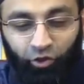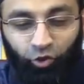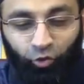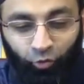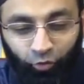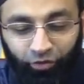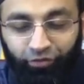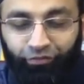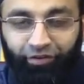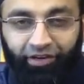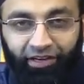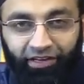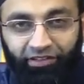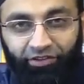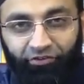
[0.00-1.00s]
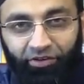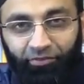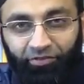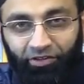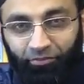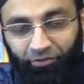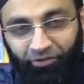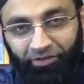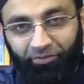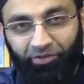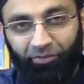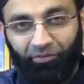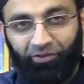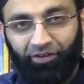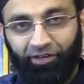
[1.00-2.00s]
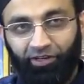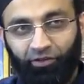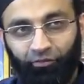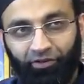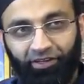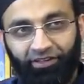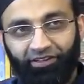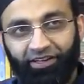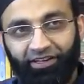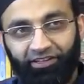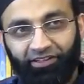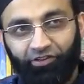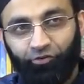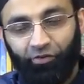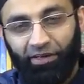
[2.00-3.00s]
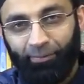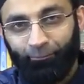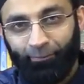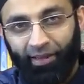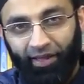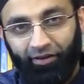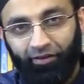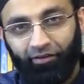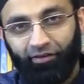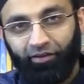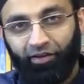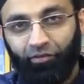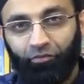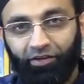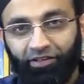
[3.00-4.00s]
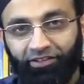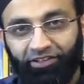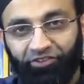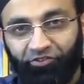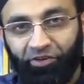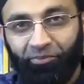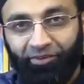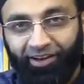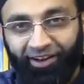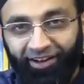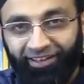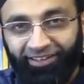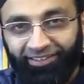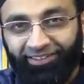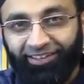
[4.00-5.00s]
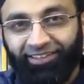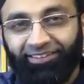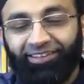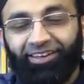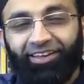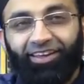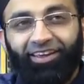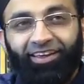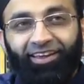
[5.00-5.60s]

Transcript: two different extremes in Muslim community. One is extreme panic and one is extreme carelessness.